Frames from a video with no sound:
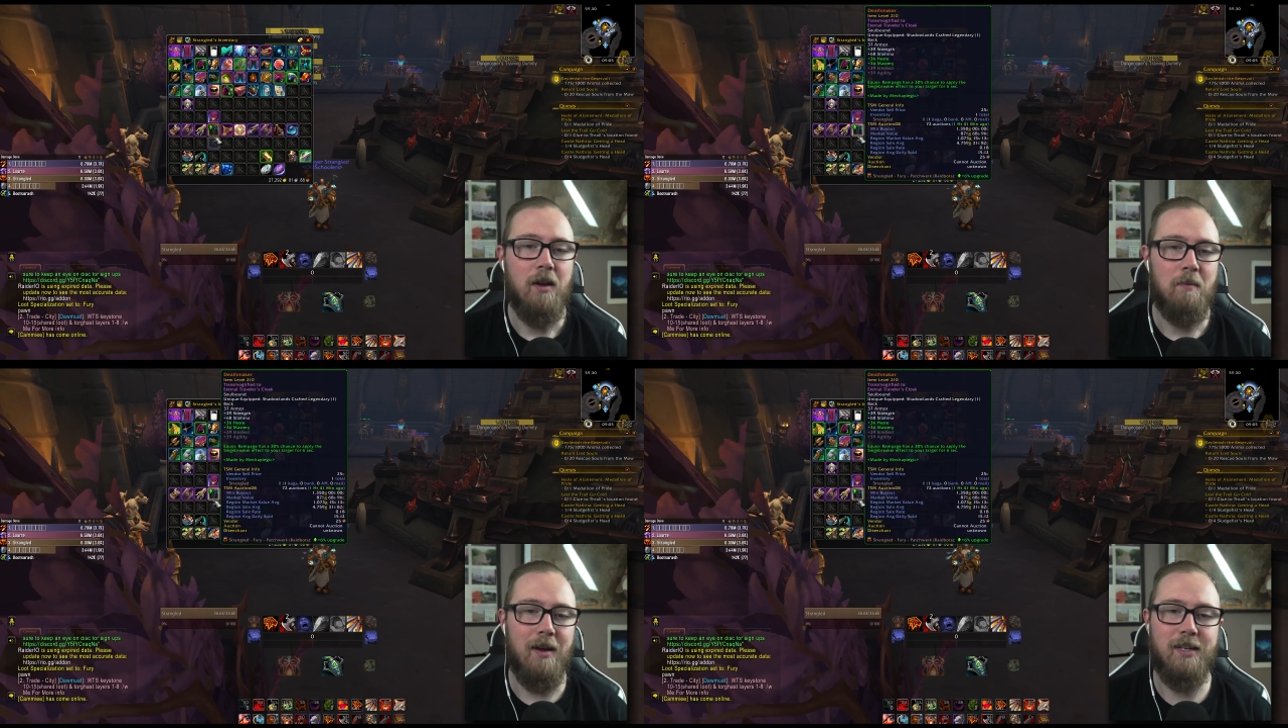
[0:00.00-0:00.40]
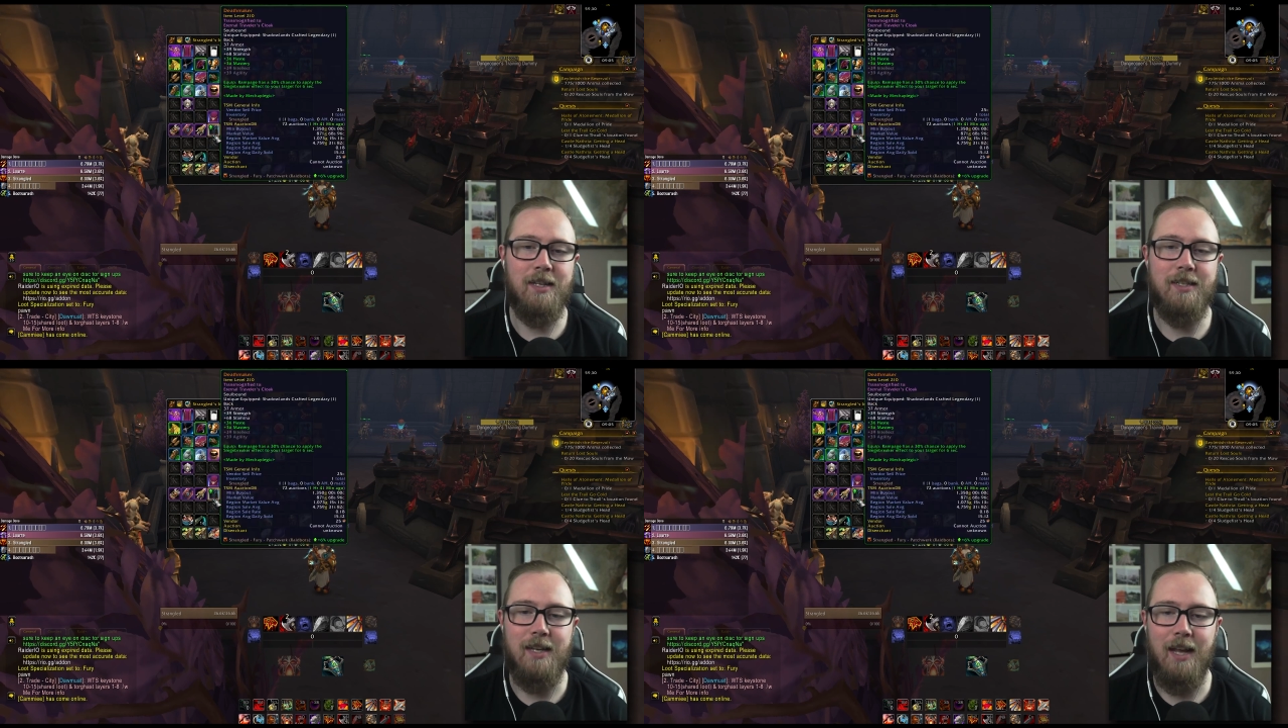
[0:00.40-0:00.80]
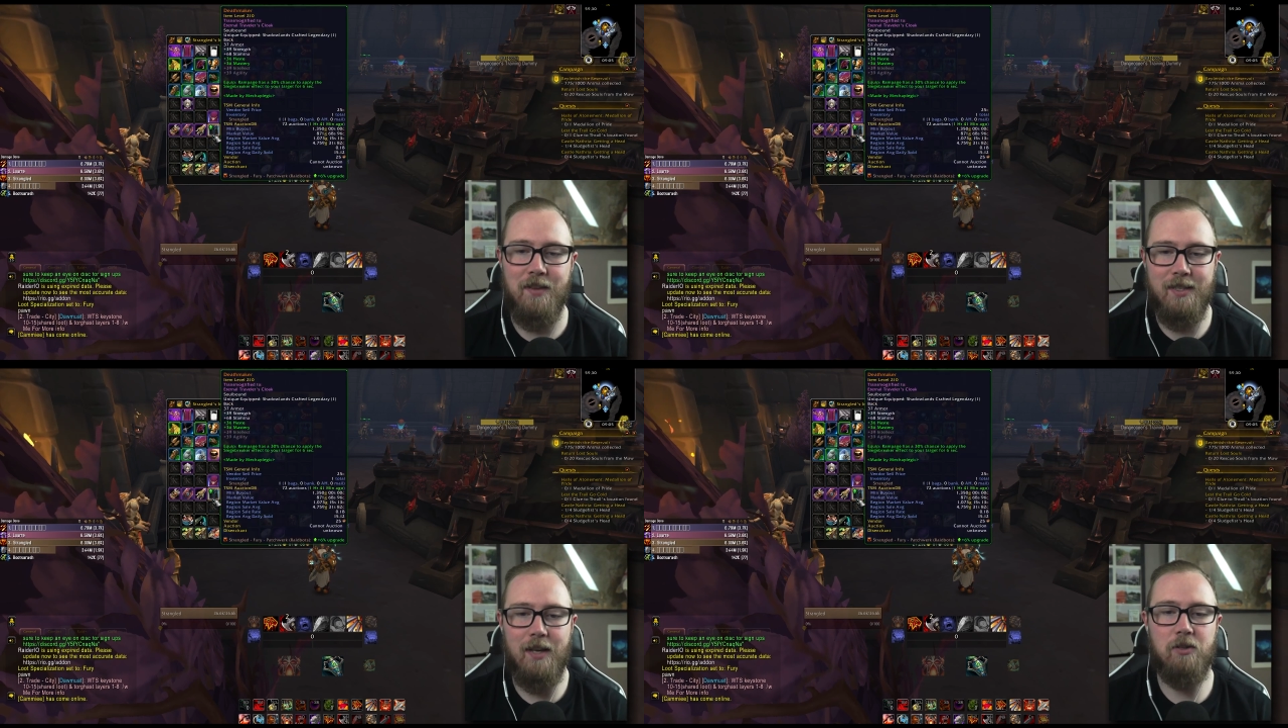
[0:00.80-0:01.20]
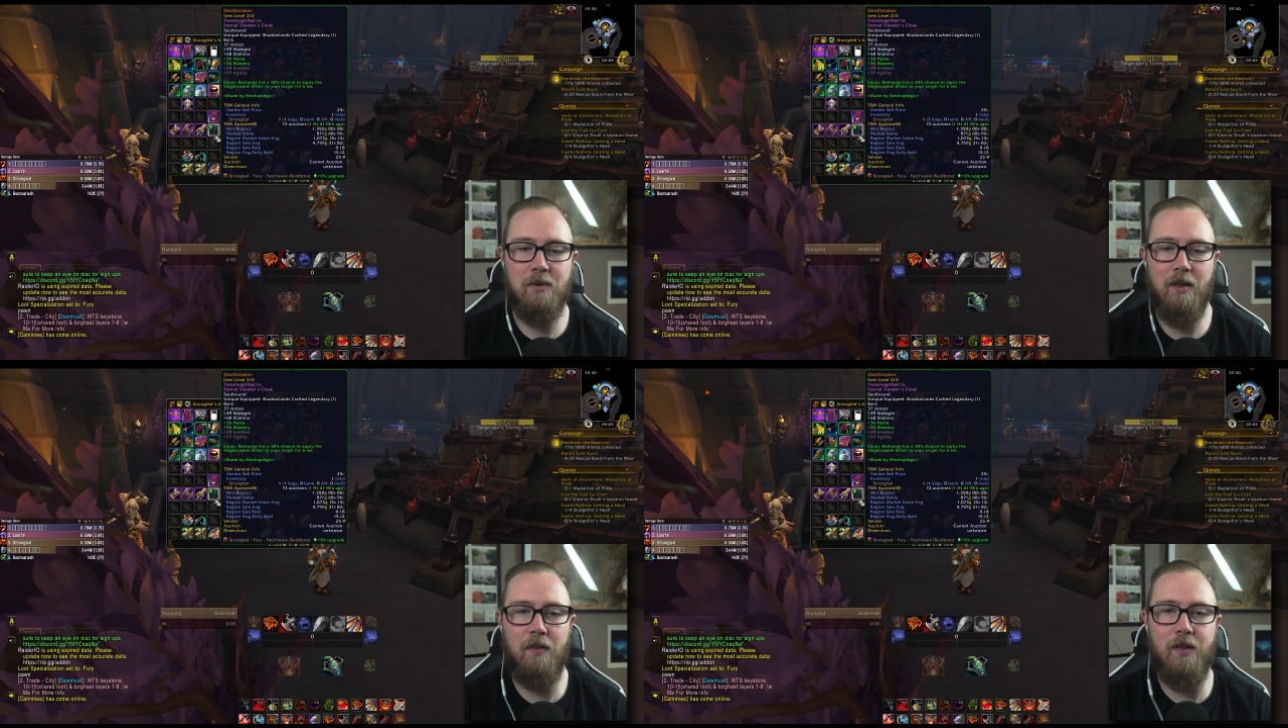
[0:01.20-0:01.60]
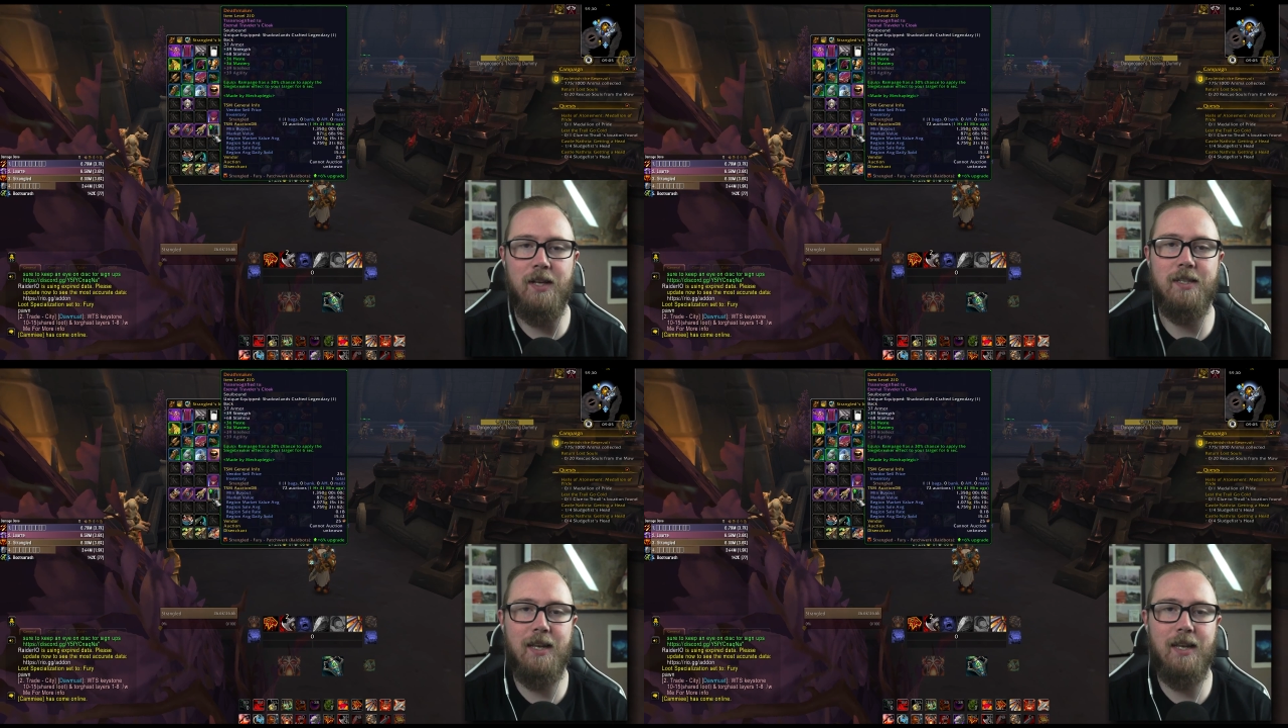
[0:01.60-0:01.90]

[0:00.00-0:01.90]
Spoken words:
But as you can see here, this tells me that this